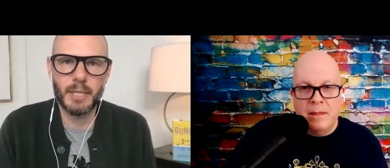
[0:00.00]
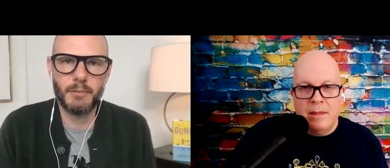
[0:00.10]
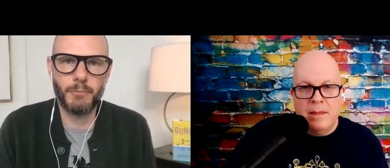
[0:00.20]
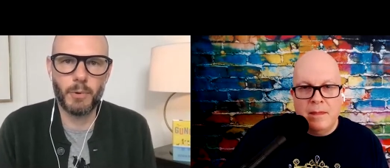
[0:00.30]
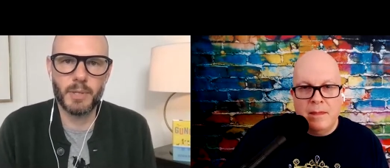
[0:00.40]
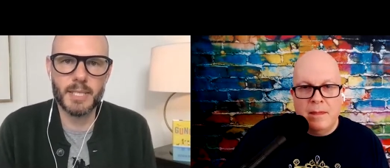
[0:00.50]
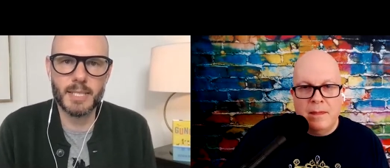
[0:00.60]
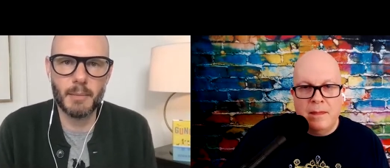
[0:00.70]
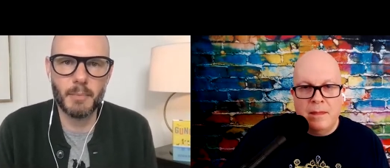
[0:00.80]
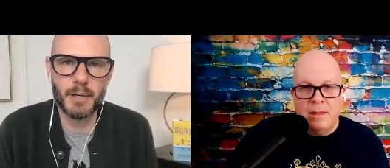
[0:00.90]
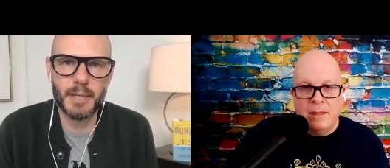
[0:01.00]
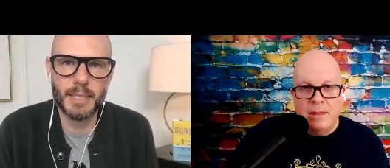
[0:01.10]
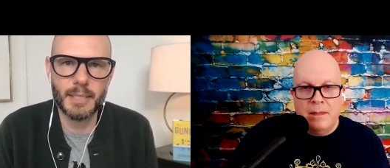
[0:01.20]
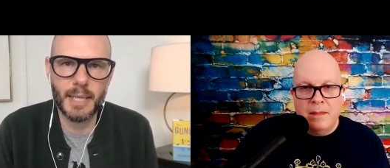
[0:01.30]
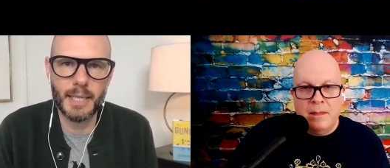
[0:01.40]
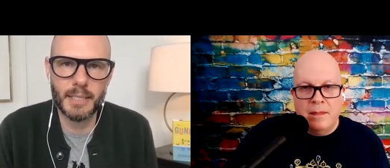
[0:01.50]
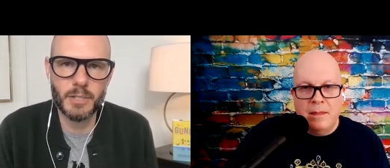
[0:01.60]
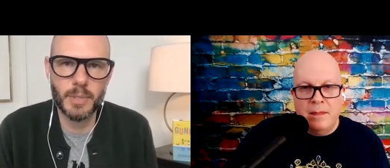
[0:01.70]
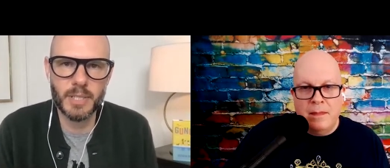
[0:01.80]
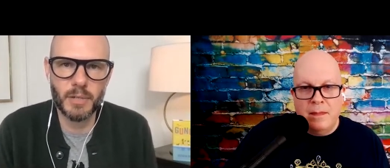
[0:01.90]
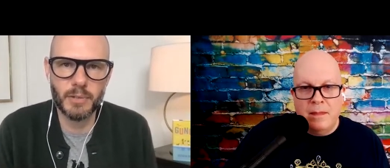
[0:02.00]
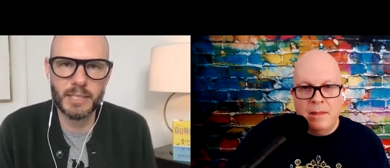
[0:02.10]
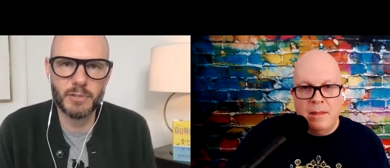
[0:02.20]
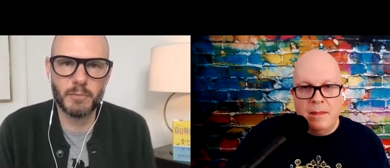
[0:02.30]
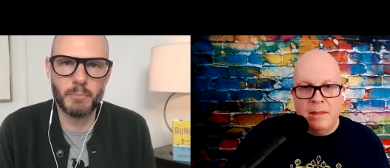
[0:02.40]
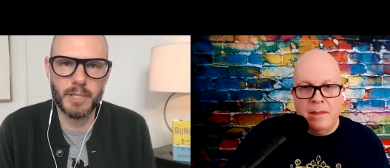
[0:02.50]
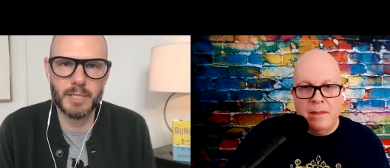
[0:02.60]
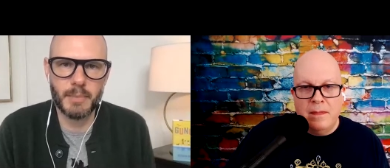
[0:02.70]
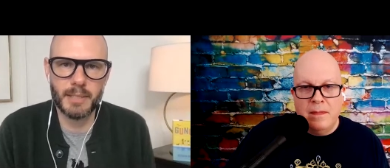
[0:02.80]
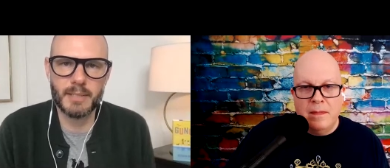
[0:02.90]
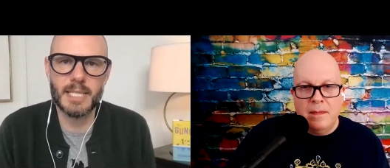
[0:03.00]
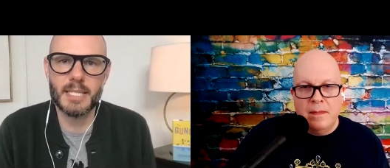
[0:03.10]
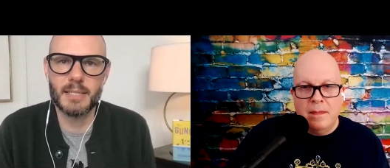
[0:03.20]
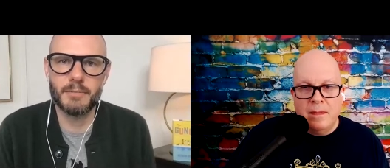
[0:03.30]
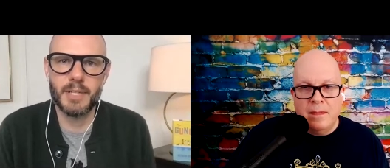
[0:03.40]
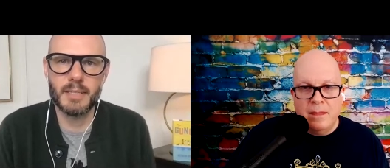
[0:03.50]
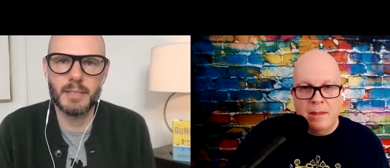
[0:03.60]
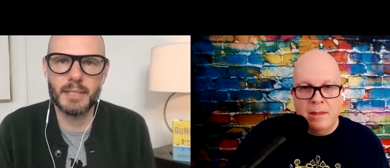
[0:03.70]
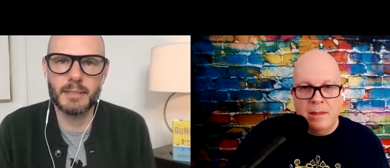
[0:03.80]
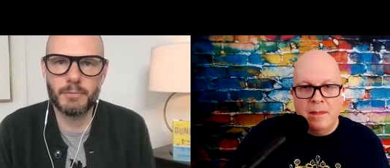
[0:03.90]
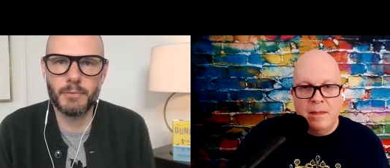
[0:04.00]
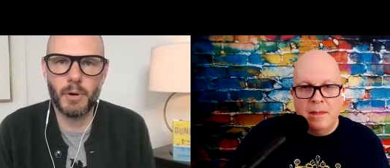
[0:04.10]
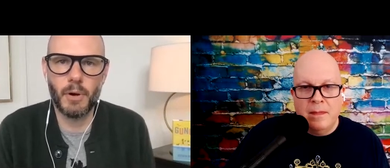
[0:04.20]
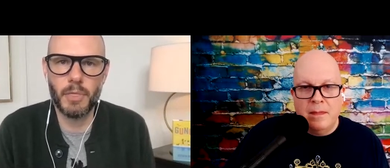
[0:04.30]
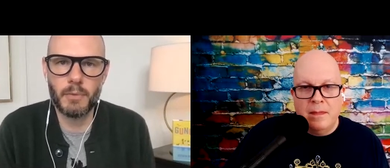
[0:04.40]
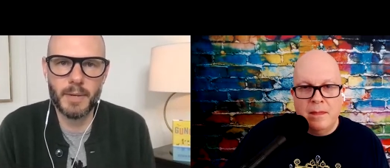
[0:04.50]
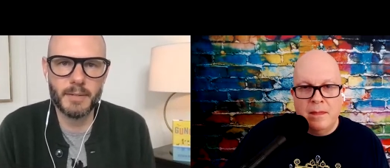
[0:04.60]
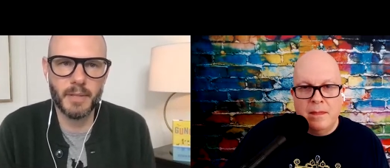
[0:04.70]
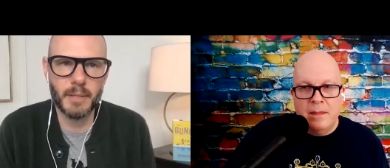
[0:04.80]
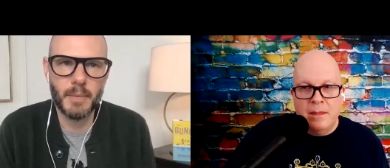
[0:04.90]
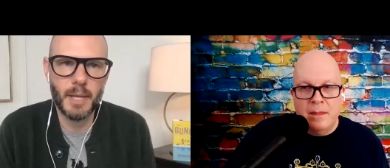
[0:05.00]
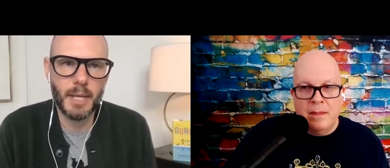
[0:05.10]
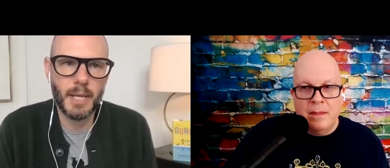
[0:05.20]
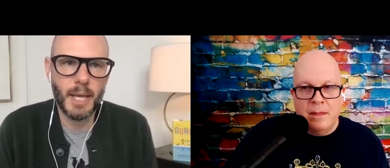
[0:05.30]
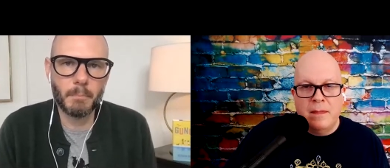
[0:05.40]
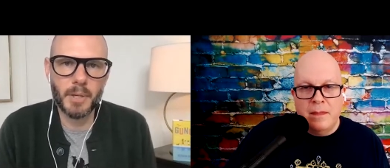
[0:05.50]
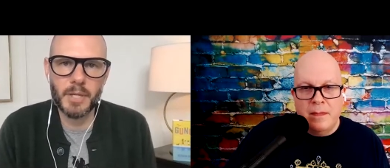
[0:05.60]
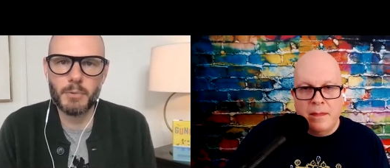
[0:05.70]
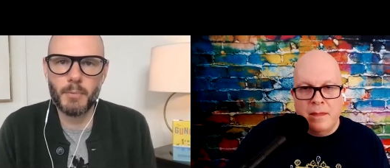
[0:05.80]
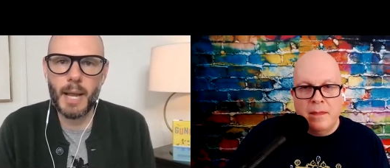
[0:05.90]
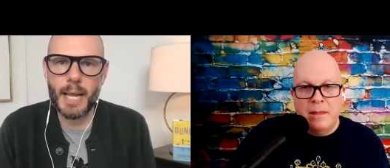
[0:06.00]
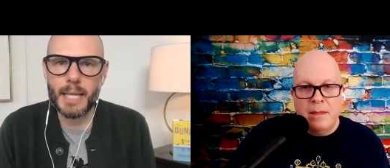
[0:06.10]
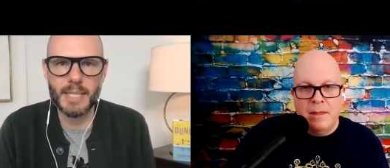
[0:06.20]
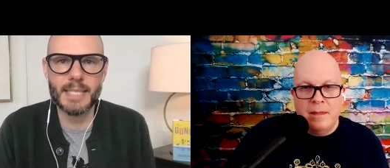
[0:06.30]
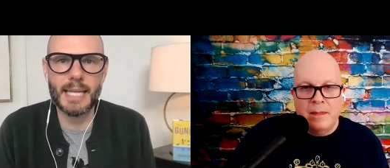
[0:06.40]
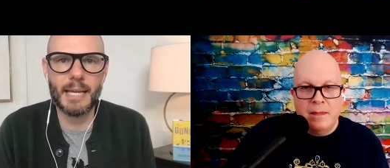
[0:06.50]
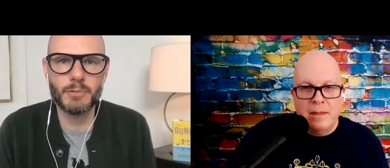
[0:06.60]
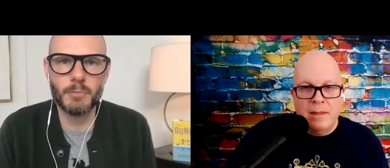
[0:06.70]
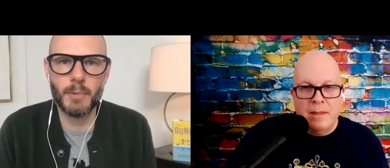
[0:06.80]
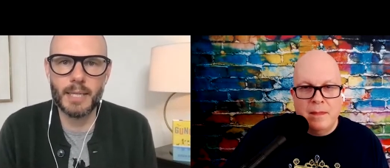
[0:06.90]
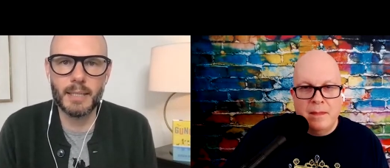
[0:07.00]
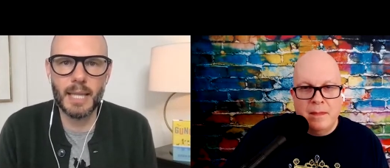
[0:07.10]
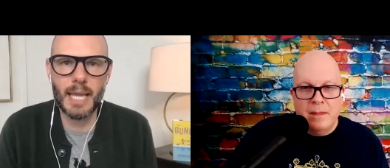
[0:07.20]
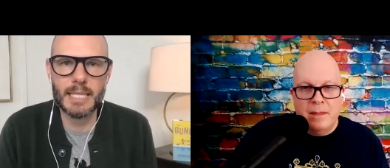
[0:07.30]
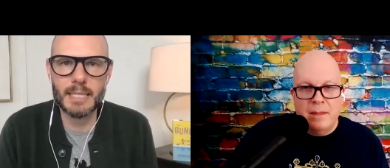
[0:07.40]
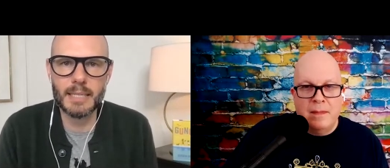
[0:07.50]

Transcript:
Speaker 1: for the summer. And, and in doing so, that sort of brings about a season of healing for all three of them. But you're right. I set out to write a light